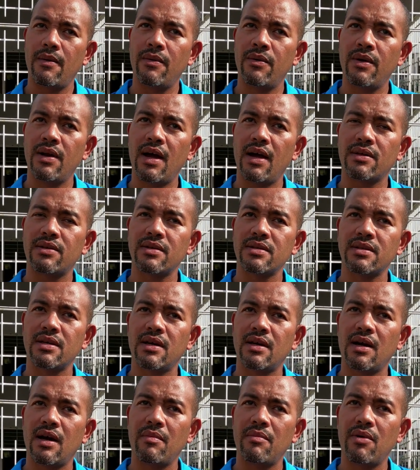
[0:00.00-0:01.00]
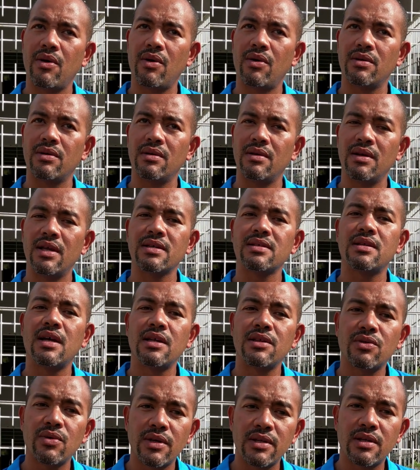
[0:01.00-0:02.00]
we like to say, about less
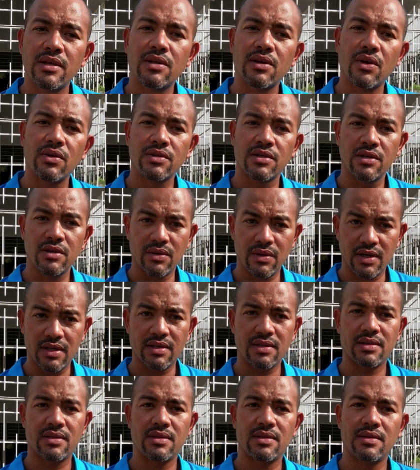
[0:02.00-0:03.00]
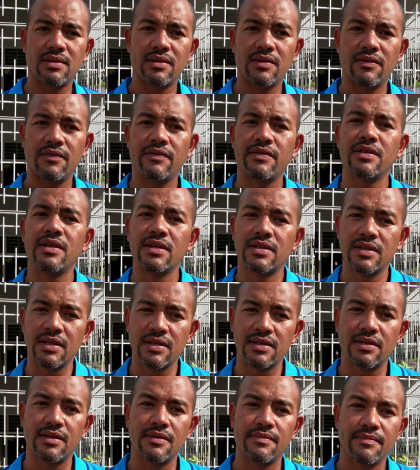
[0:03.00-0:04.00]
than twenty thousand U S, this
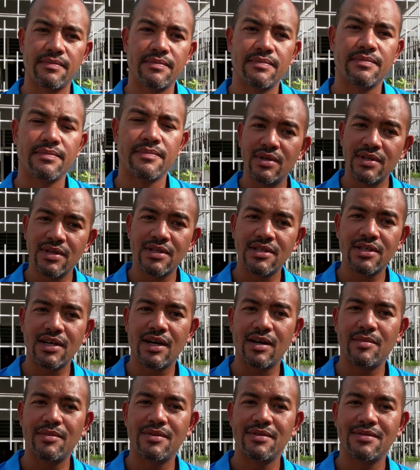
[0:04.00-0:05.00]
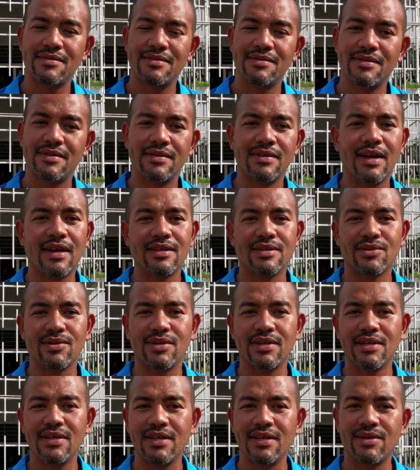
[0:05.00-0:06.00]
system. Doing the job, nice
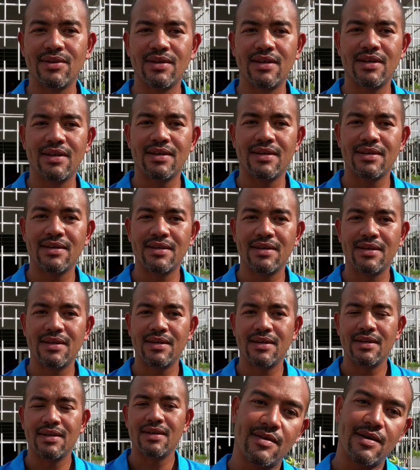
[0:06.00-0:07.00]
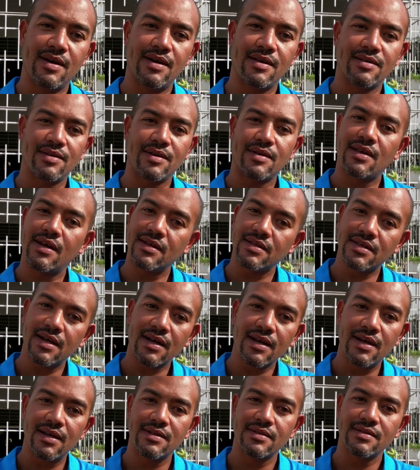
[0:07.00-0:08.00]
sunny day today. Alright, so thanks
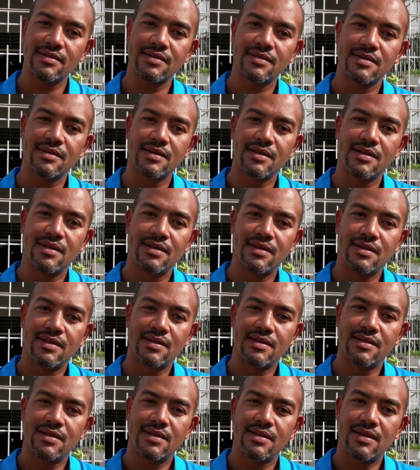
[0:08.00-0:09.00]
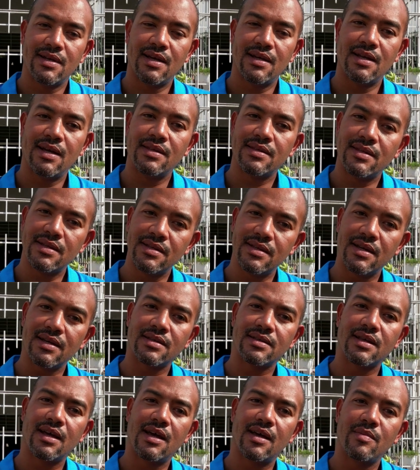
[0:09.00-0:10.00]
again. And until
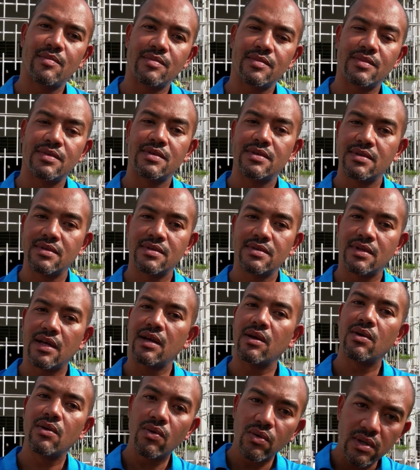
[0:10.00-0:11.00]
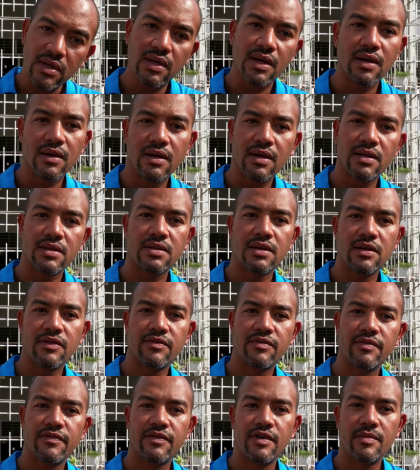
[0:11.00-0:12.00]
next time, take good care of yourself
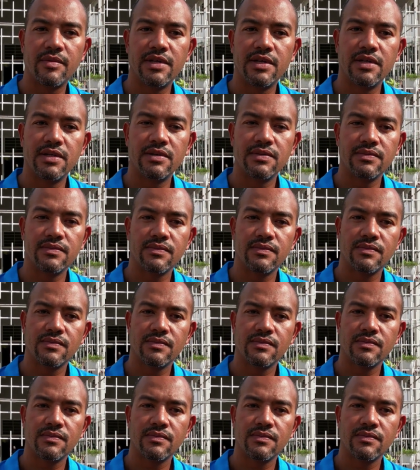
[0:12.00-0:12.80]
and family.